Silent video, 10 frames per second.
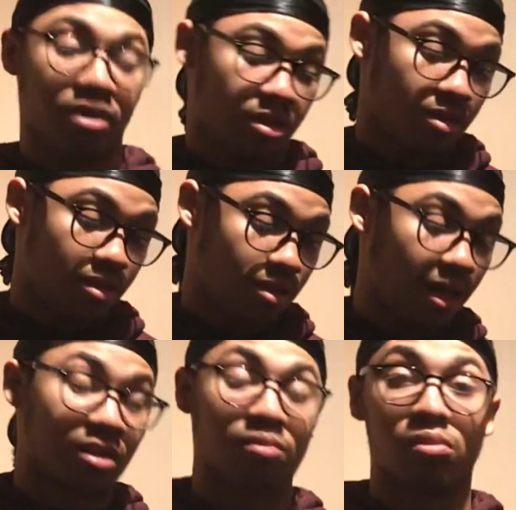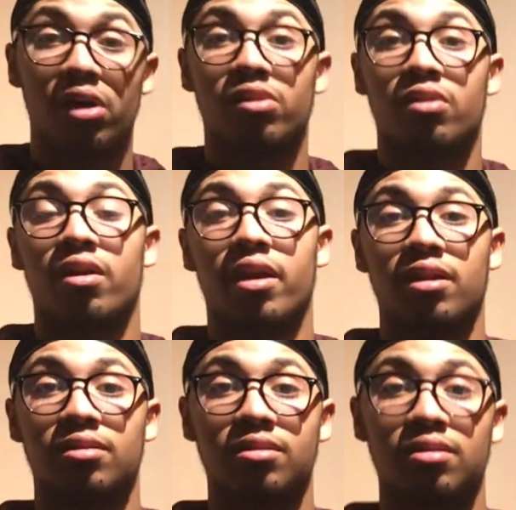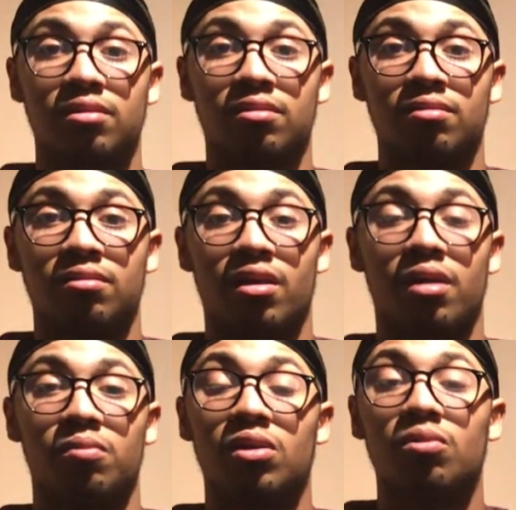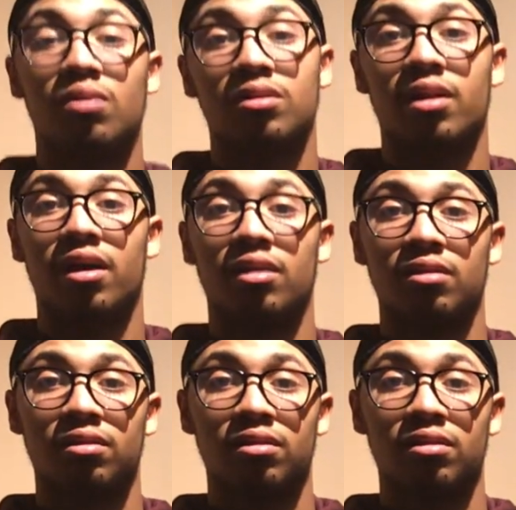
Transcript: then that's blood on our hands, and we don't want that.